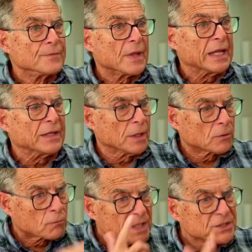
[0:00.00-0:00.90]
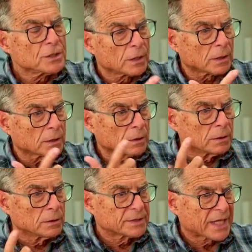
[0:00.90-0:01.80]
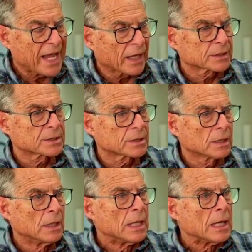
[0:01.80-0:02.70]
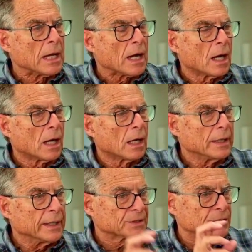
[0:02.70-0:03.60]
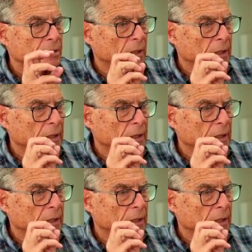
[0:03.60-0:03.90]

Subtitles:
In the original text, it's